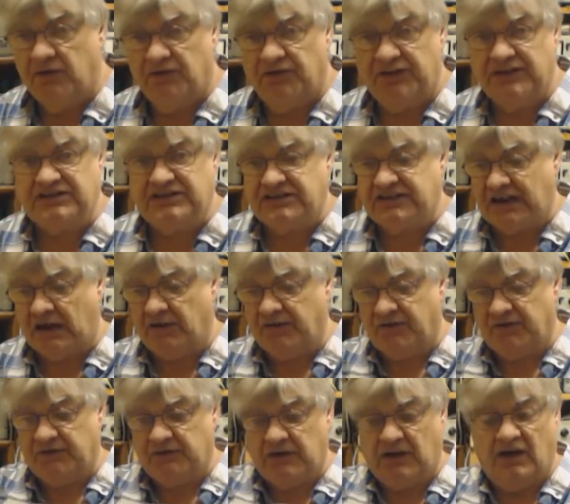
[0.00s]
this
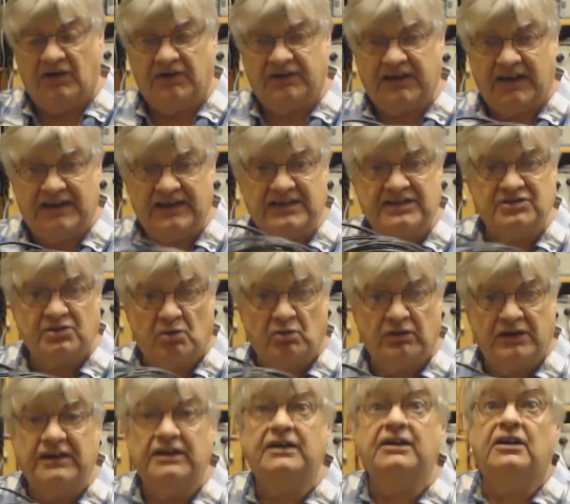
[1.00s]
stuff, okay, is
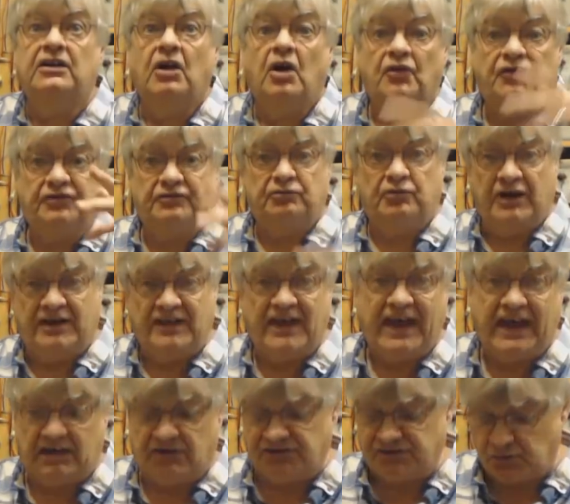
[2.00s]
all in the loft where
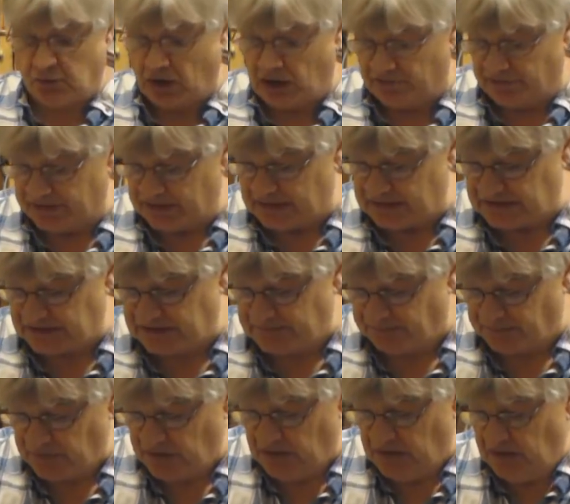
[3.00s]
the house wiring is.
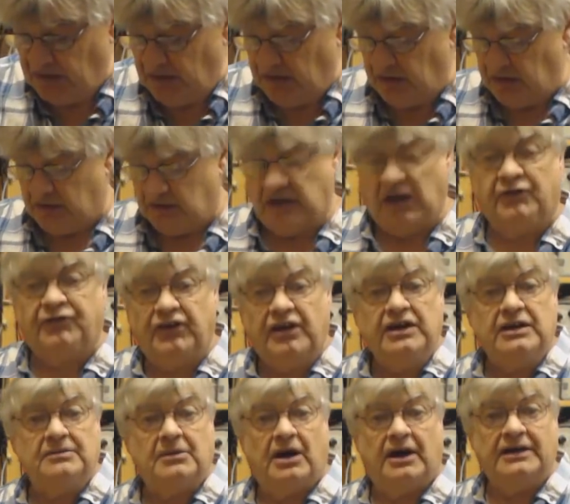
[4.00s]
Now a
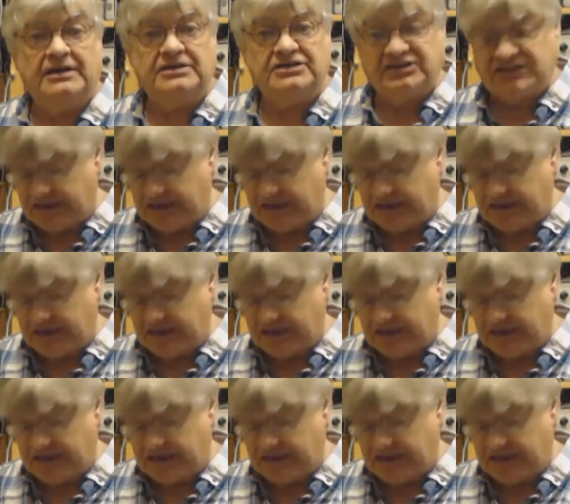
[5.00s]
friend of mine